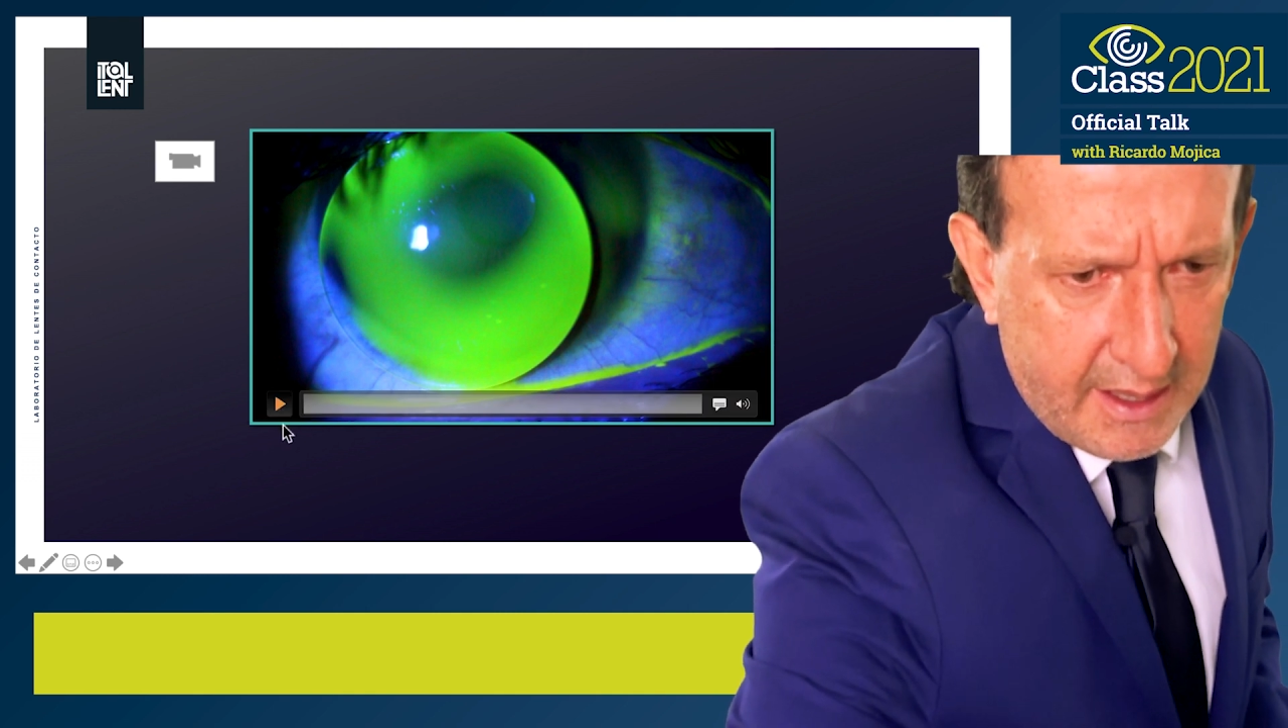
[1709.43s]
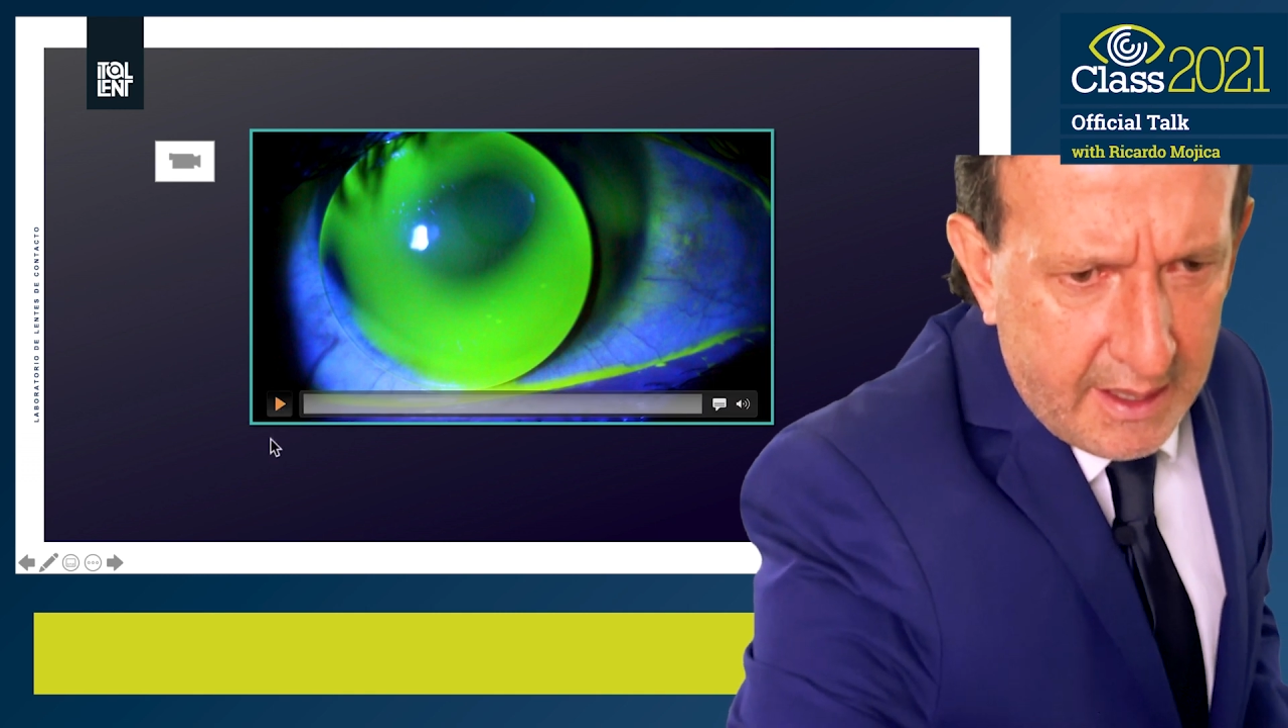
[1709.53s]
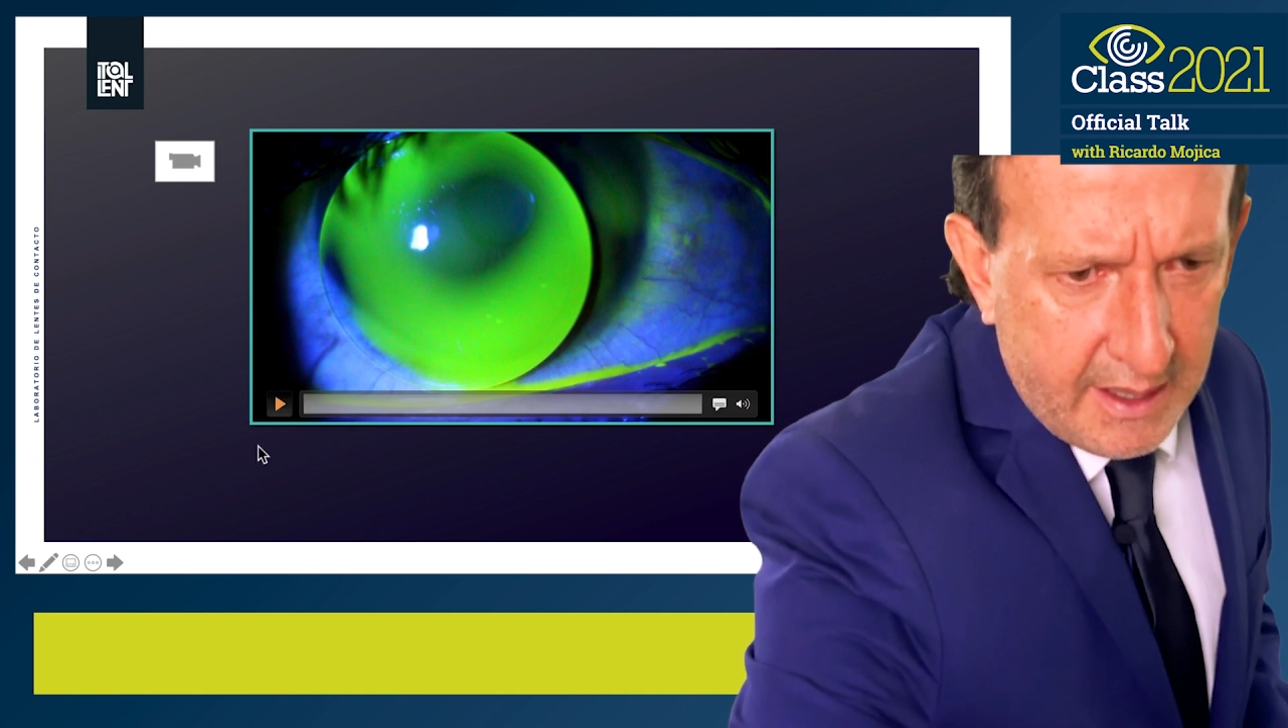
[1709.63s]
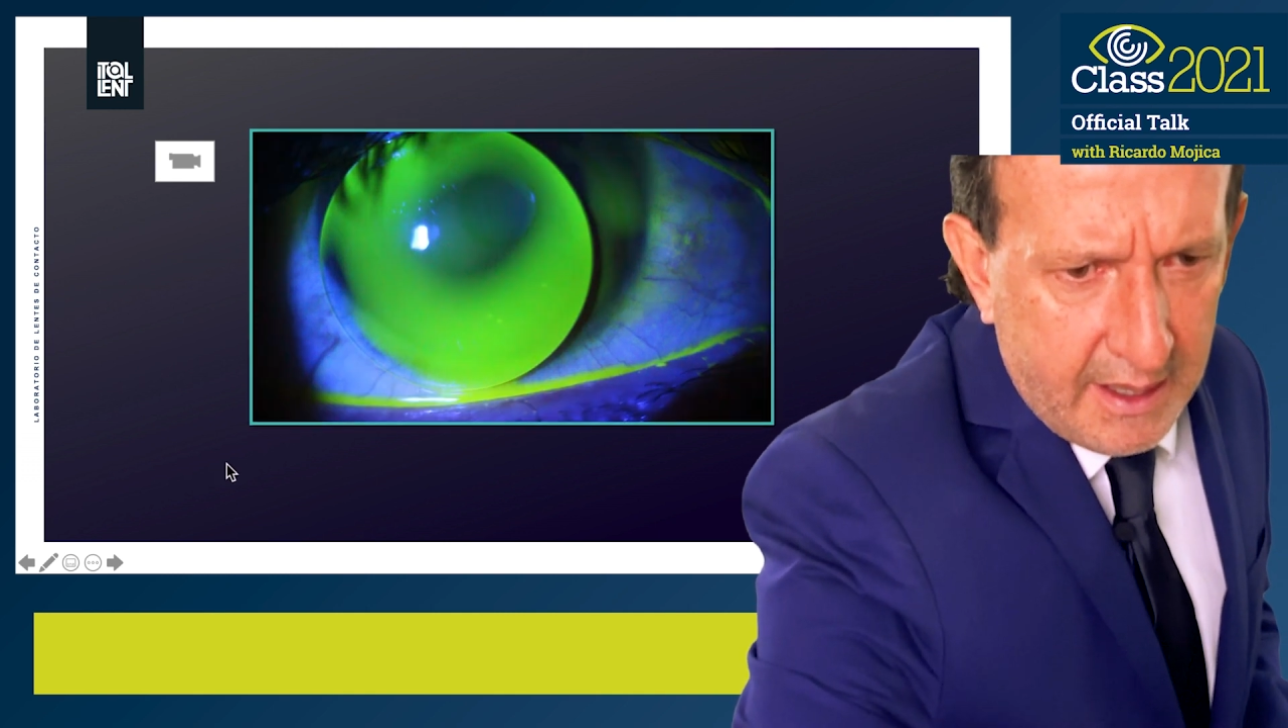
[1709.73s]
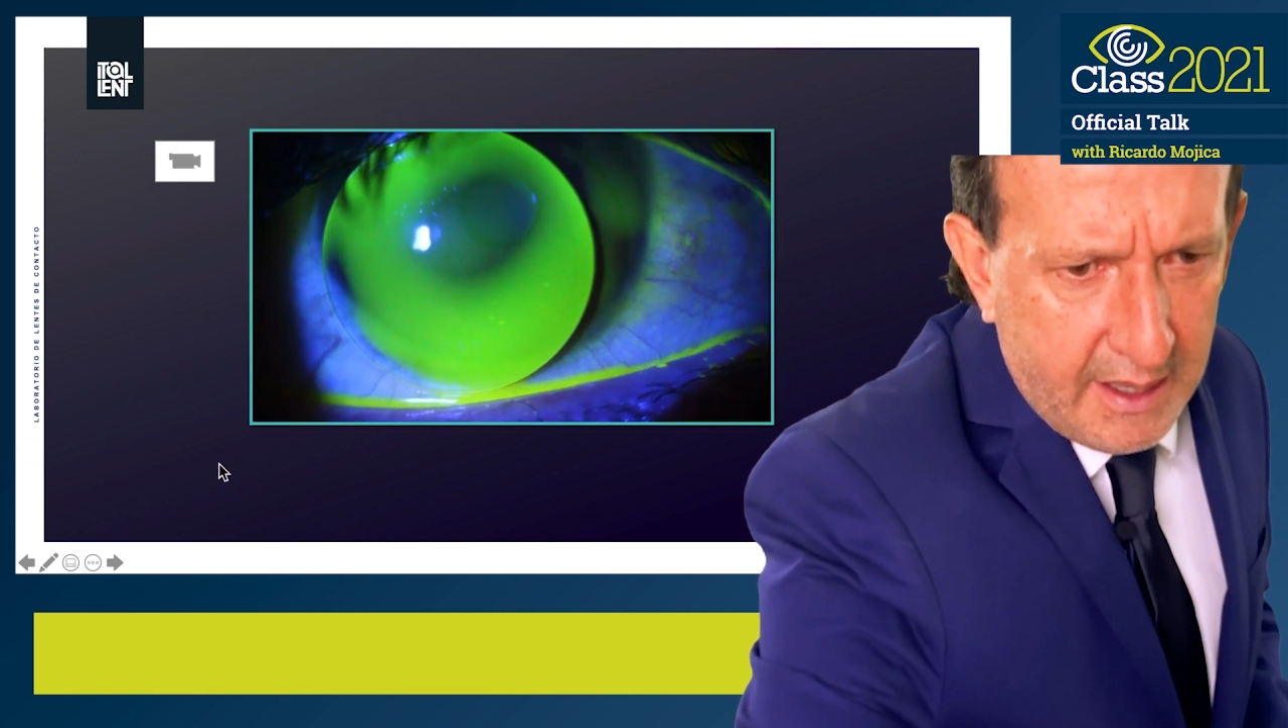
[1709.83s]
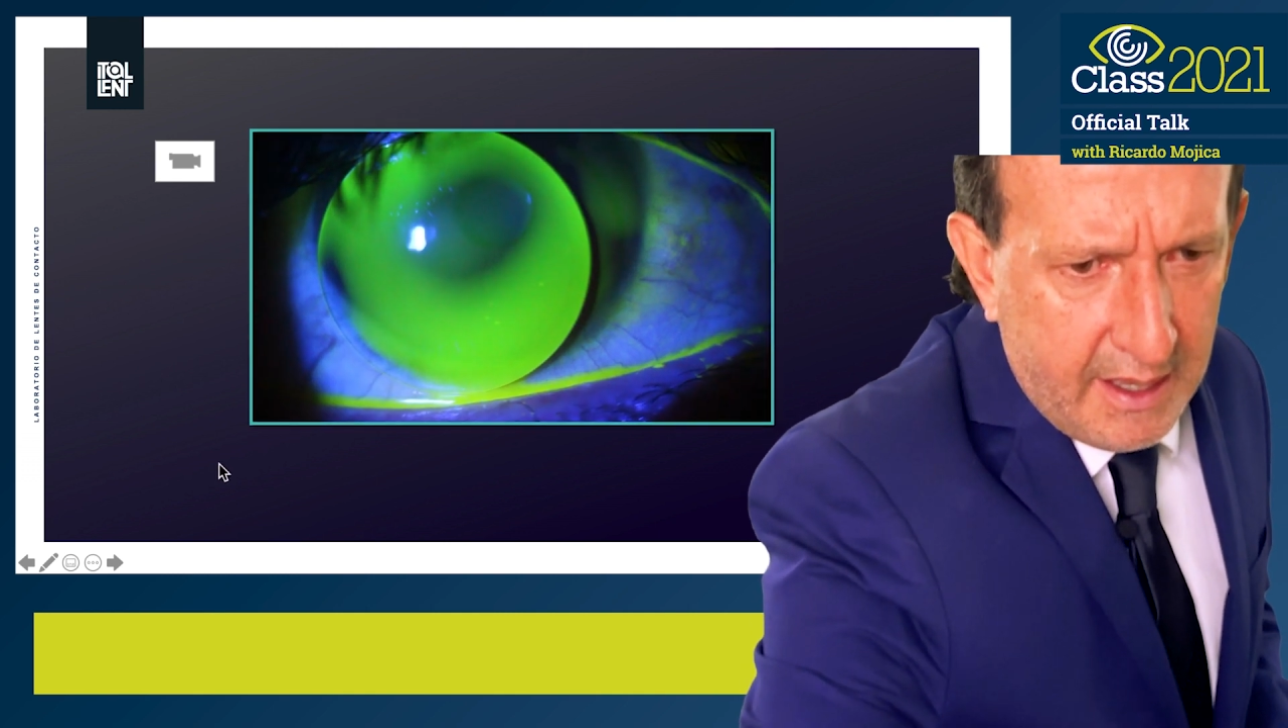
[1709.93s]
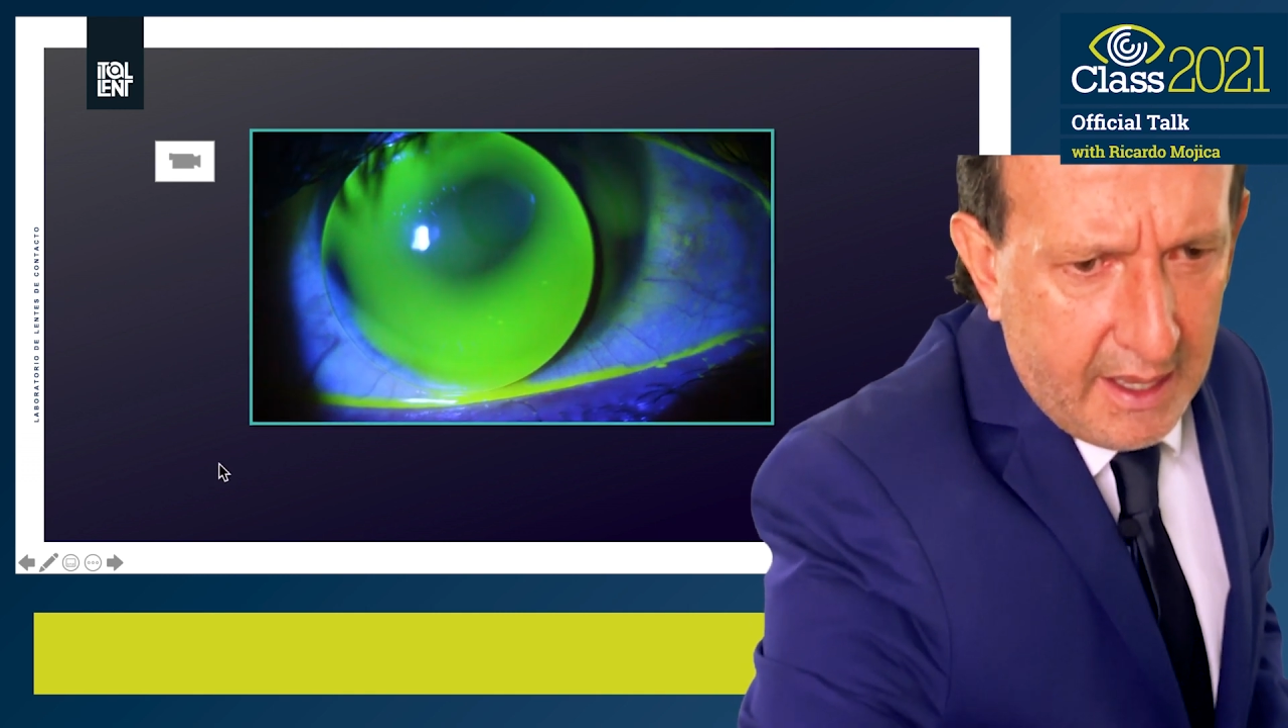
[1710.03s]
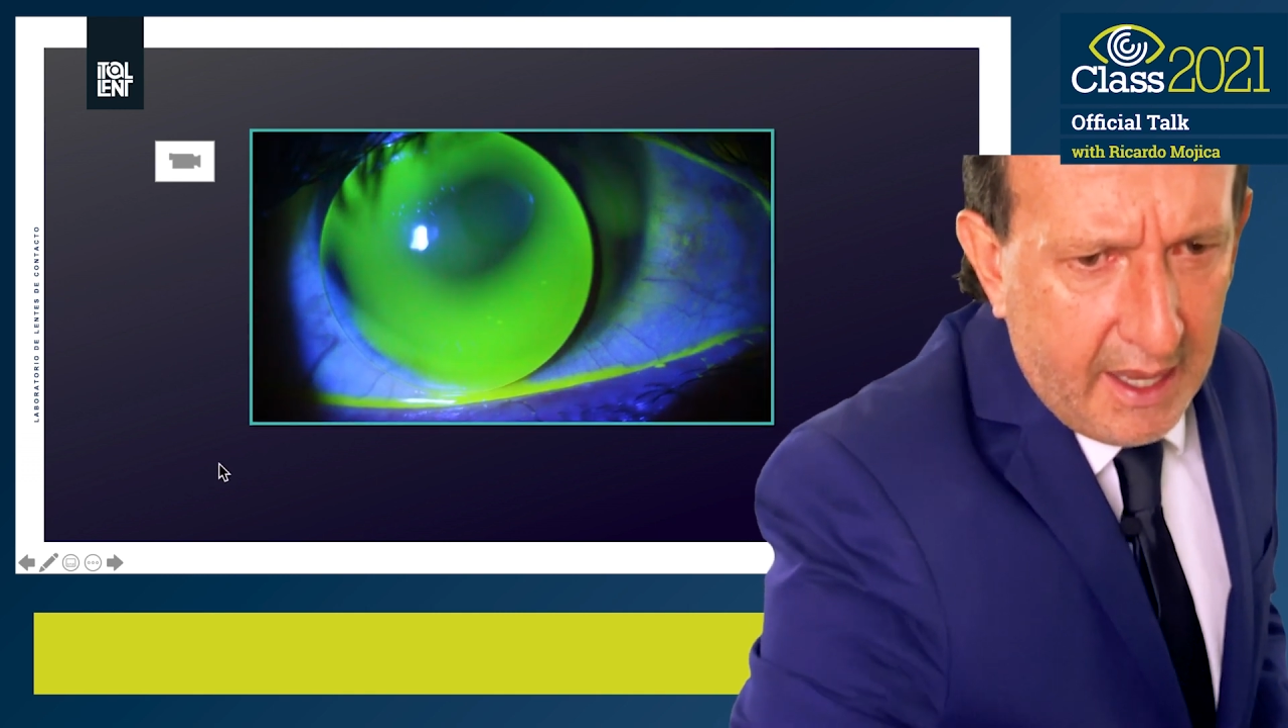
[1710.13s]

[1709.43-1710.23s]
that has